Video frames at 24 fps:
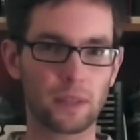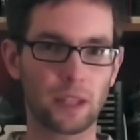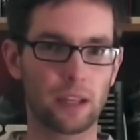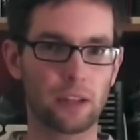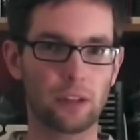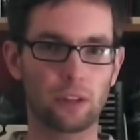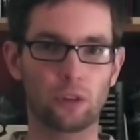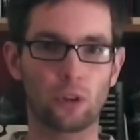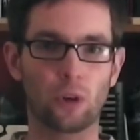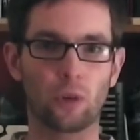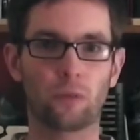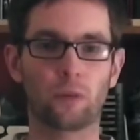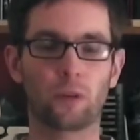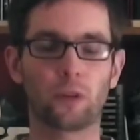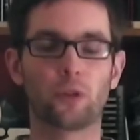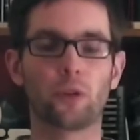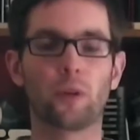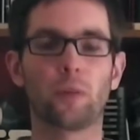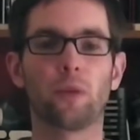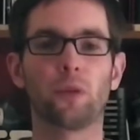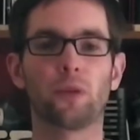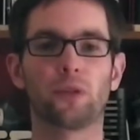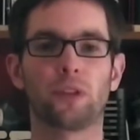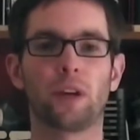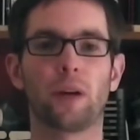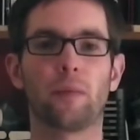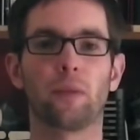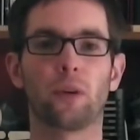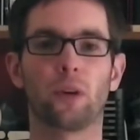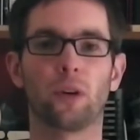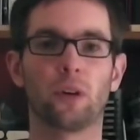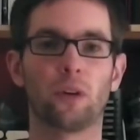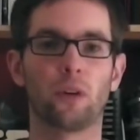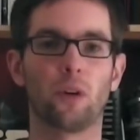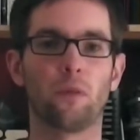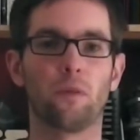and just hope for a triple
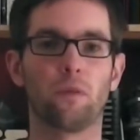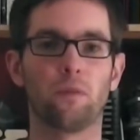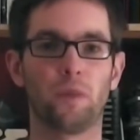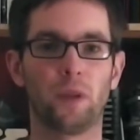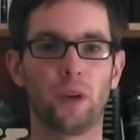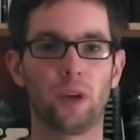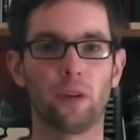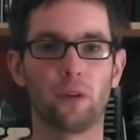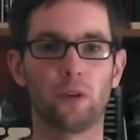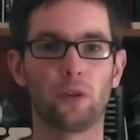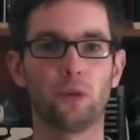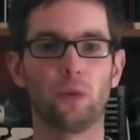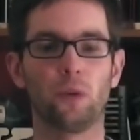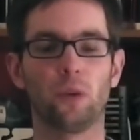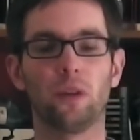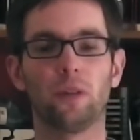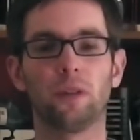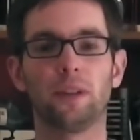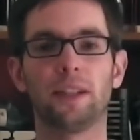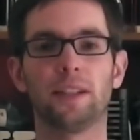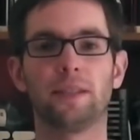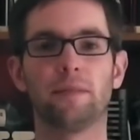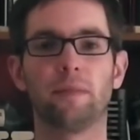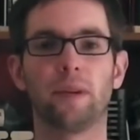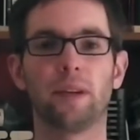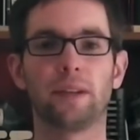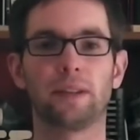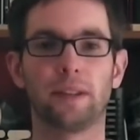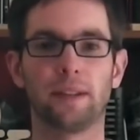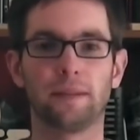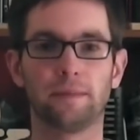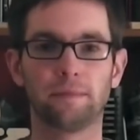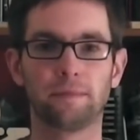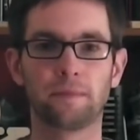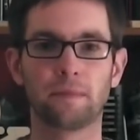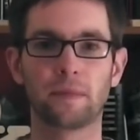stumper, or hope the other two will at least miss
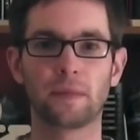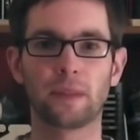it.